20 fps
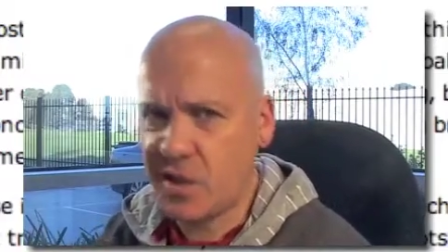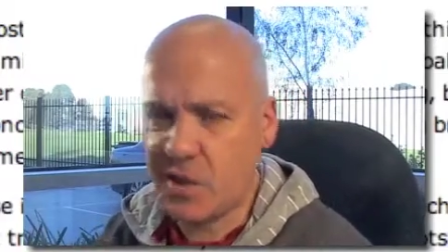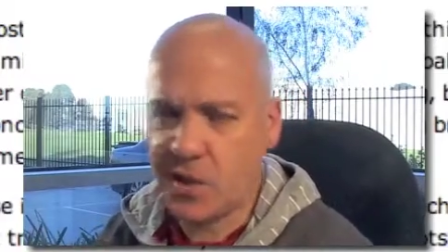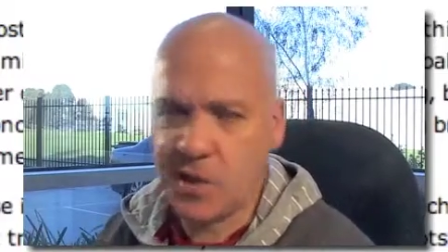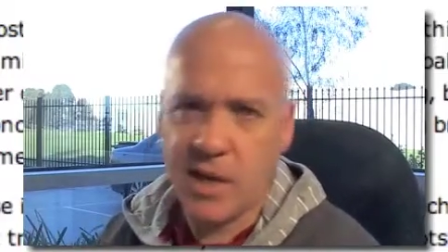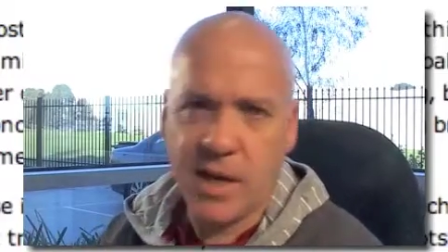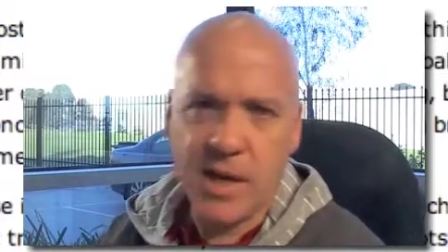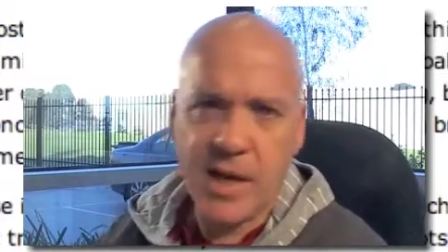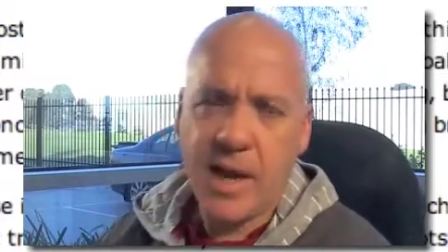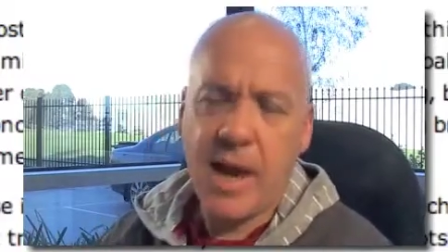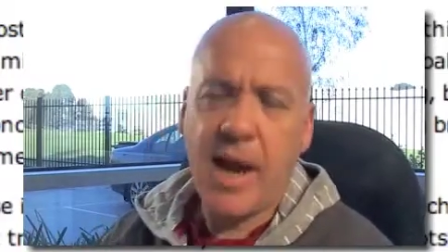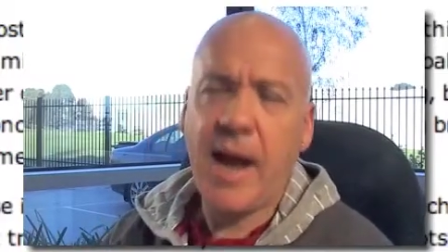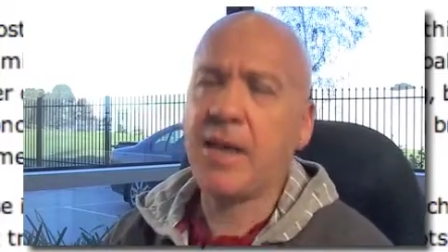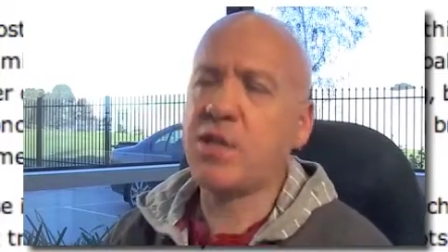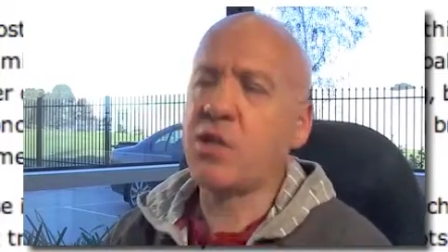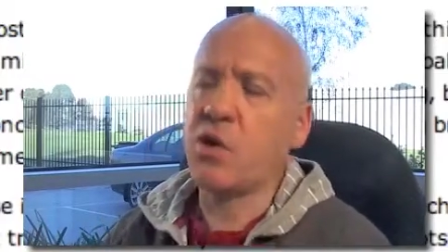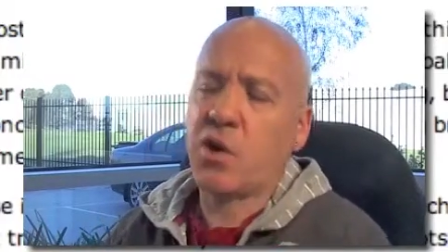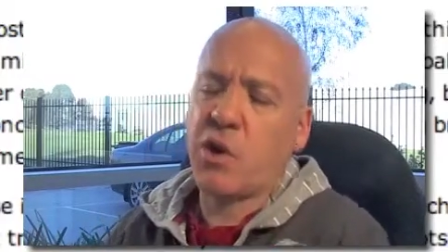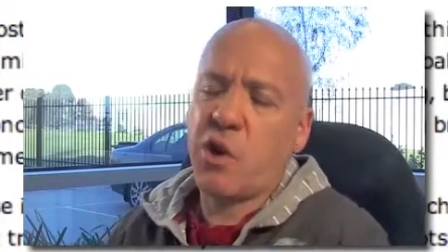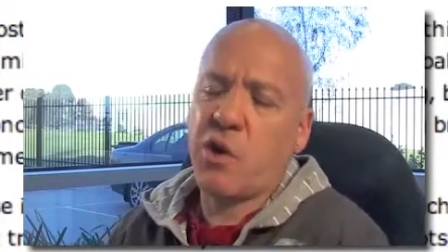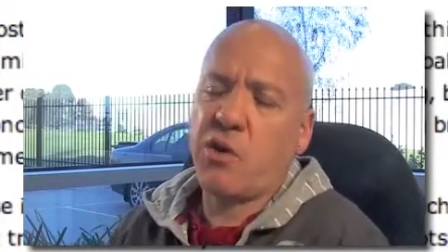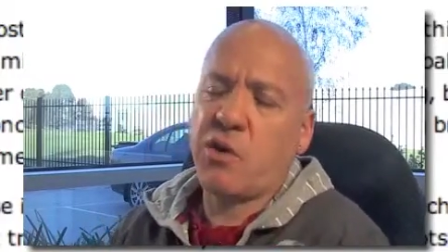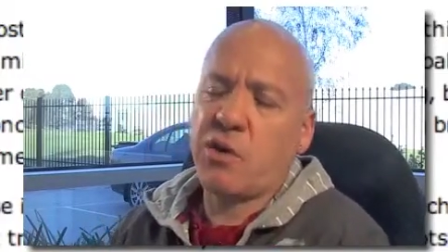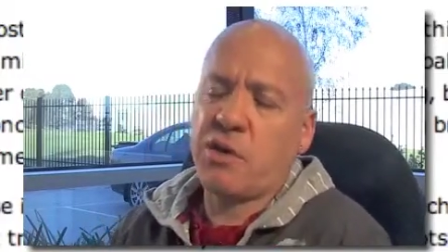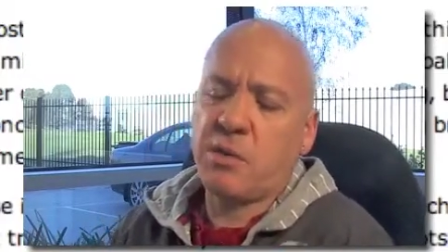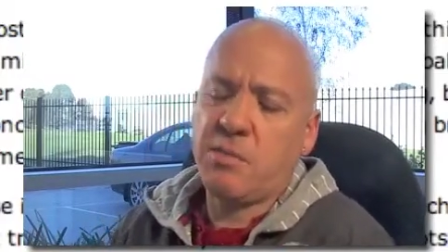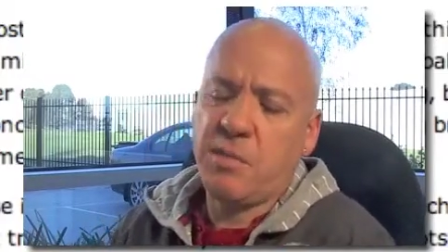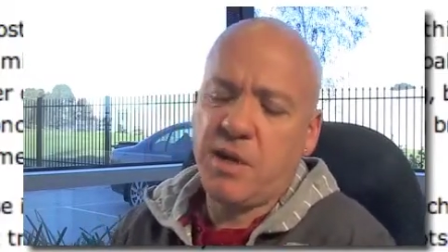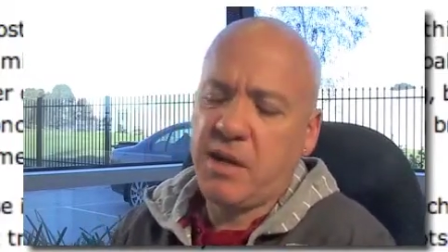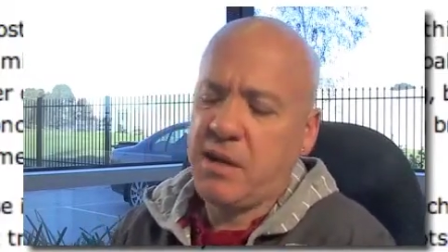It's it's not
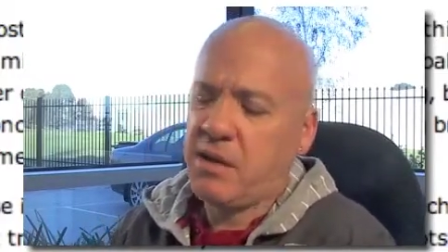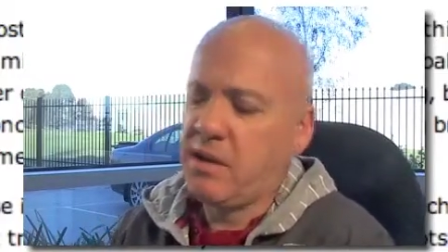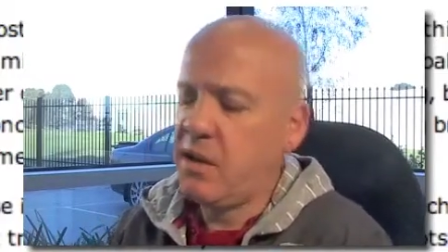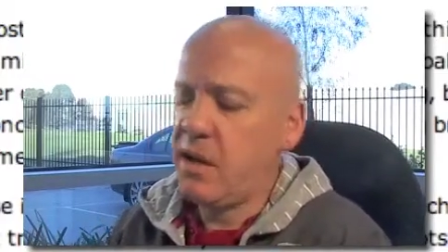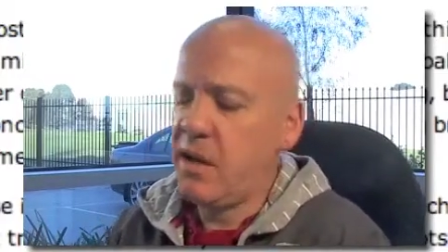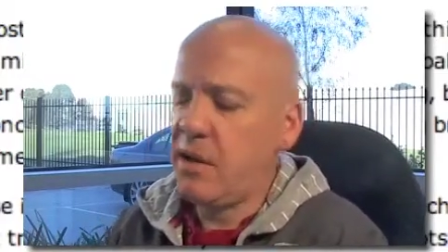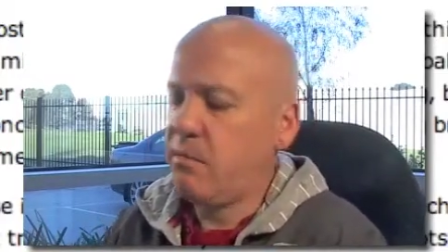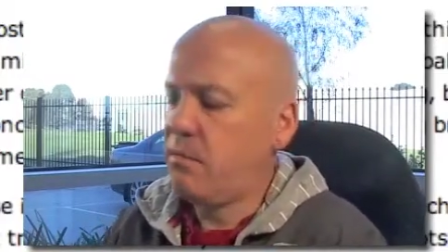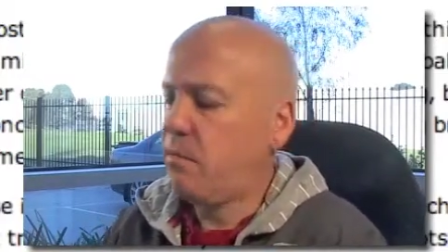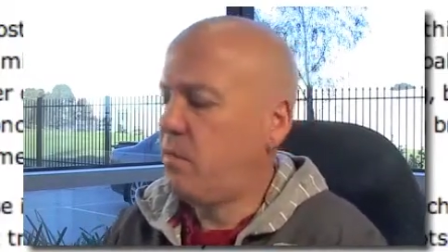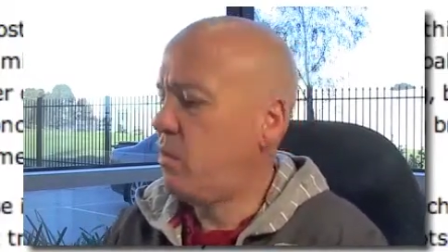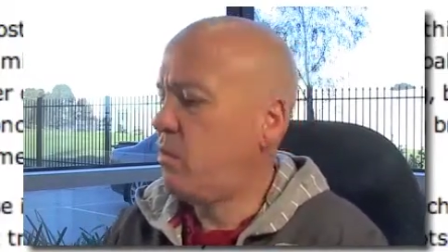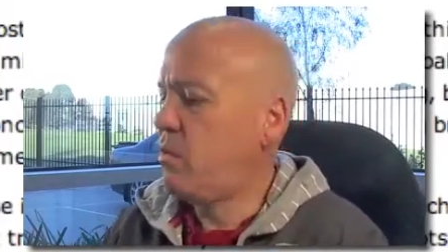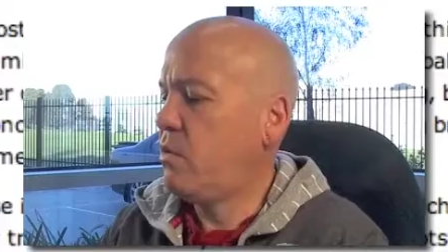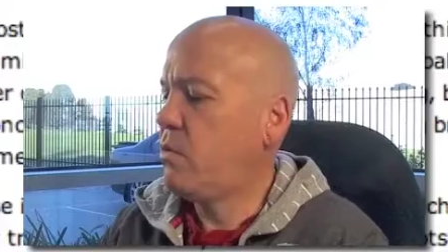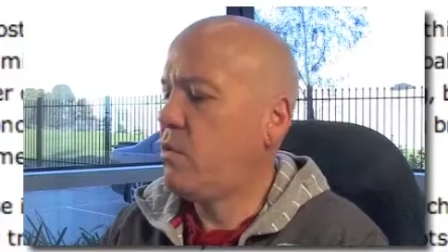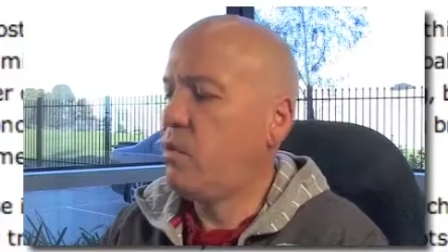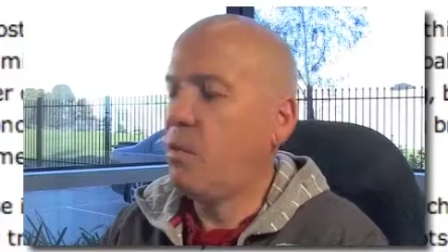going to be you know you,